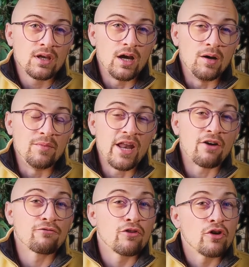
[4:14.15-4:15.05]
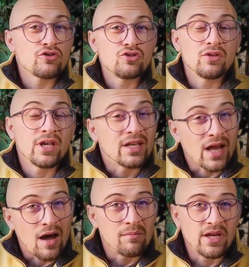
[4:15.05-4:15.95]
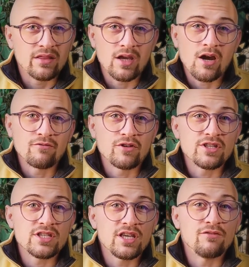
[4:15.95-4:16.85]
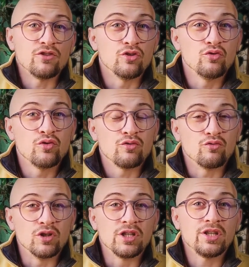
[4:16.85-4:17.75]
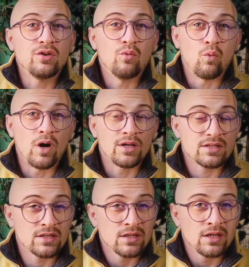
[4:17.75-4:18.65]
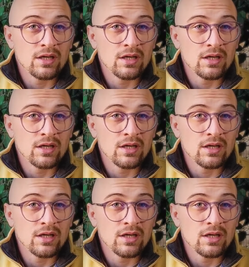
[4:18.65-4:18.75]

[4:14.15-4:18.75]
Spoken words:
Now, for those who cannot make the conference, if you really want